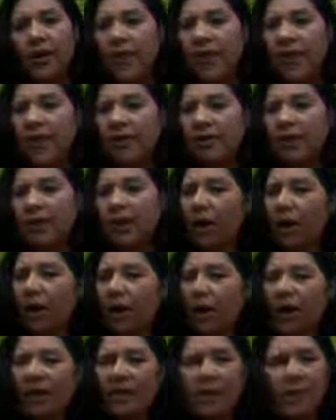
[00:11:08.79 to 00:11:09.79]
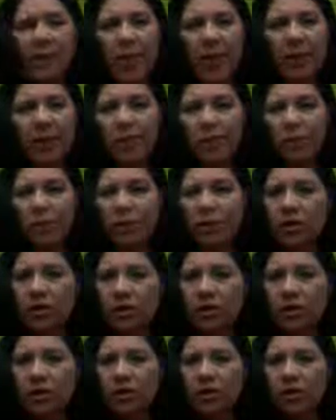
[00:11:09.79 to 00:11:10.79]
And nowadays banks
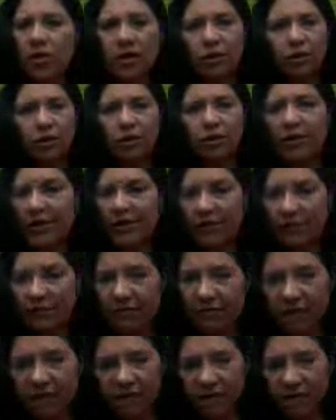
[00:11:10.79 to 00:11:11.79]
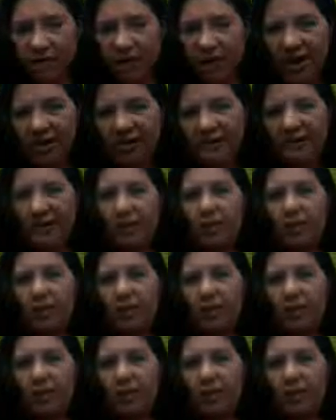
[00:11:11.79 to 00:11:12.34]
also, they don't differentiate,